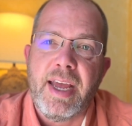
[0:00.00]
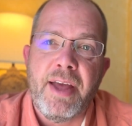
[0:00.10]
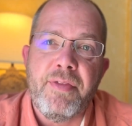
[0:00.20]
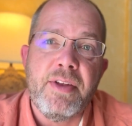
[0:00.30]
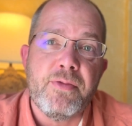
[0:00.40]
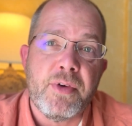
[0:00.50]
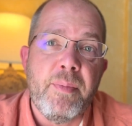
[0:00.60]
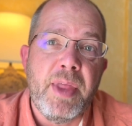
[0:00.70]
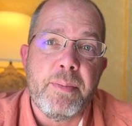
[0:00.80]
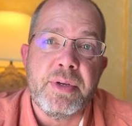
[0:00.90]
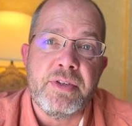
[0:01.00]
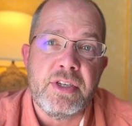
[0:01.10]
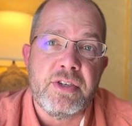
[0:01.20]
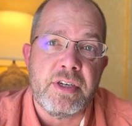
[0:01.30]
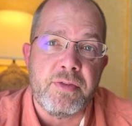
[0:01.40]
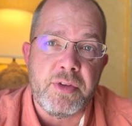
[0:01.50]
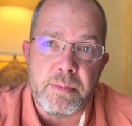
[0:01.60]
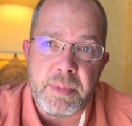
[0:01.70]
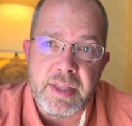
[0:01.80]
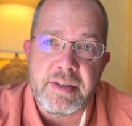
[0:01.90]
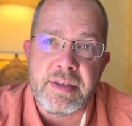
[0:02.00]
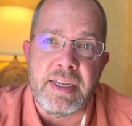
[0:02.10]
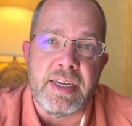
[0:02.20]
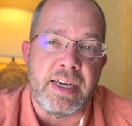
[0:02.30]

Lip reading: And then from that position of humility